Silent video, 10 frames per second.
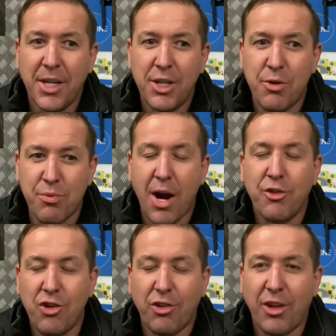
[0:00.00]
you've rung
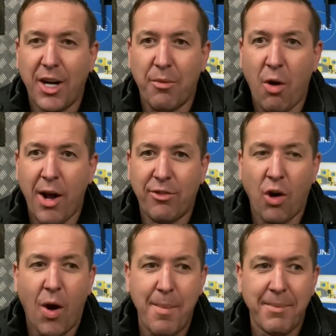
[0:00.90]
just at the right
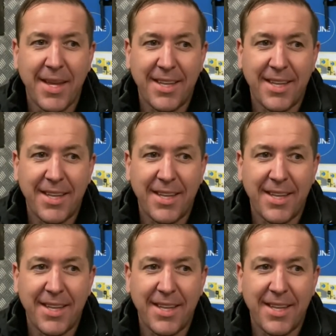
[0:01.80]
time.